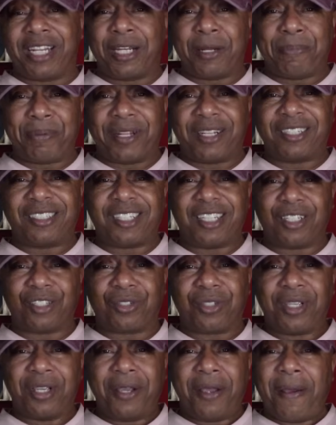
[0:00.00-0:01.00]
in the
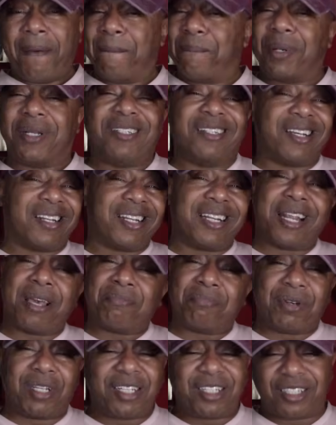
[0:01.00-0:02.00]
penitentiary, but none of
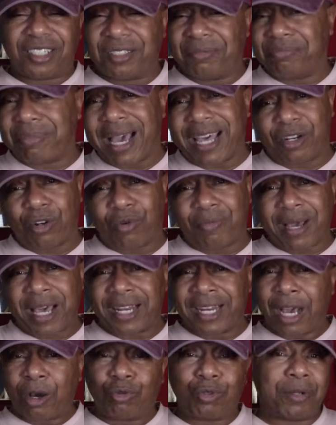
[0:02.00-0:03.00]
that money couldn't buy
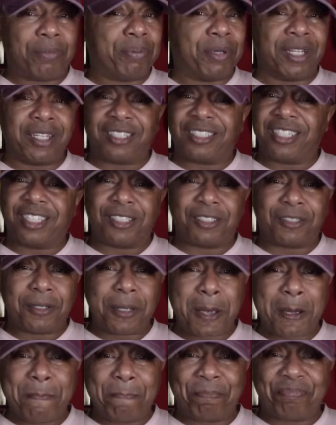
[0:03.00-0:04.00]
nobody out the penitentiary.
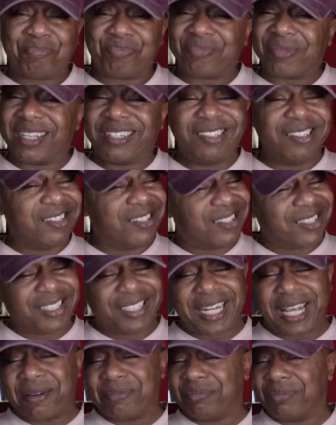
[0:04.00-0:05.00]
None of
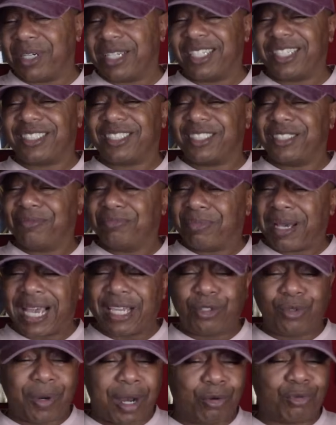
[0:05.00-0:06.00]
that money couldn't buy
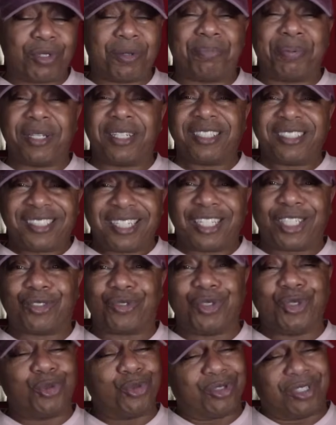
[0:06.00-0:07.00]
you out the
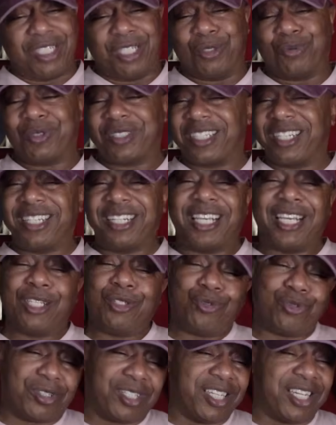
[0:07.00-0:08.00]
penitentiary. You still was in there.
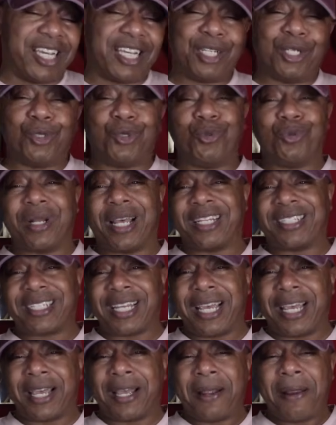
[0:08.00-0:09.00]
You still had to do that
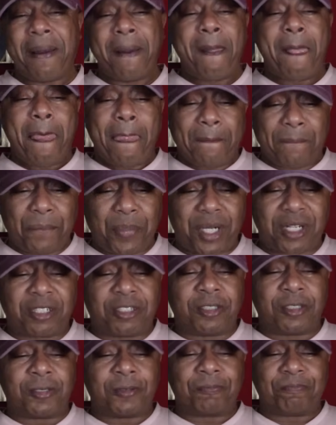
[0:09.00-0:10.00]
time. But
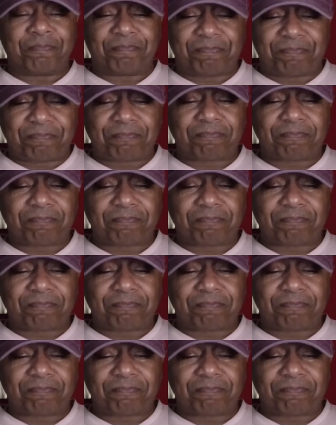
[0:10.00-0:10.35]
um,